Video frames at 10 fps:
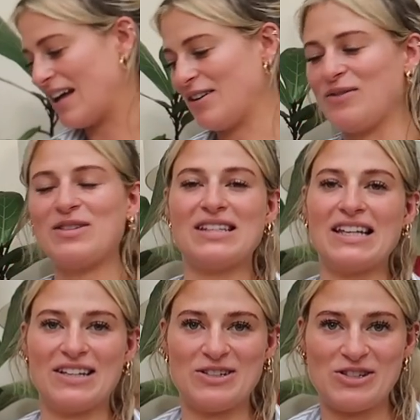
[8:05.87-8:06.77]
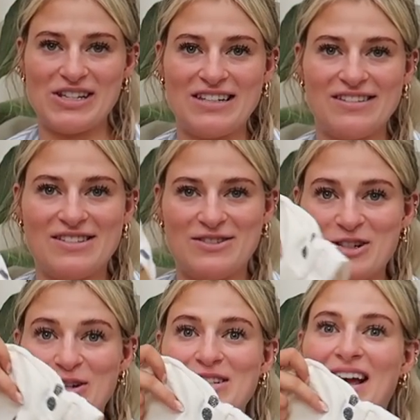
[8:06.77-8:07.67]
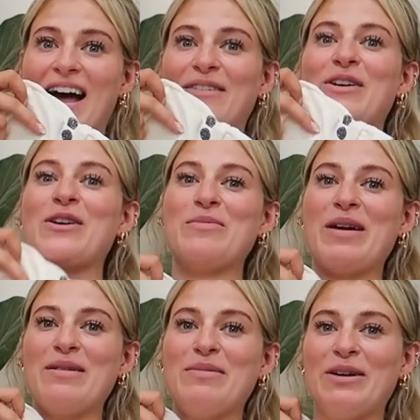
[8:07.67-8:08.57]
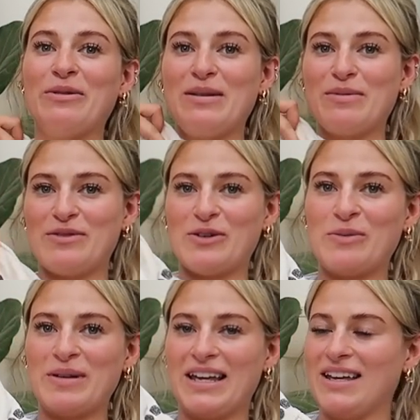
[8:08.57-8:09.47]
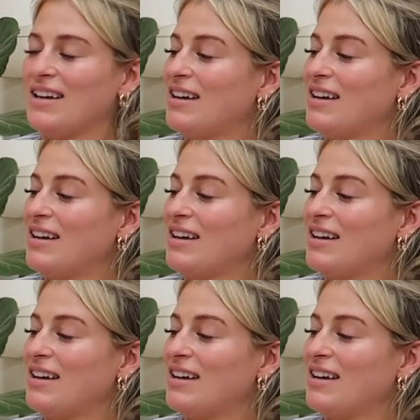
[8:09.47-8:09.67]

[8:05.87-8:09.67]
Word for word: and obviously because she's due to have her baby a week before me,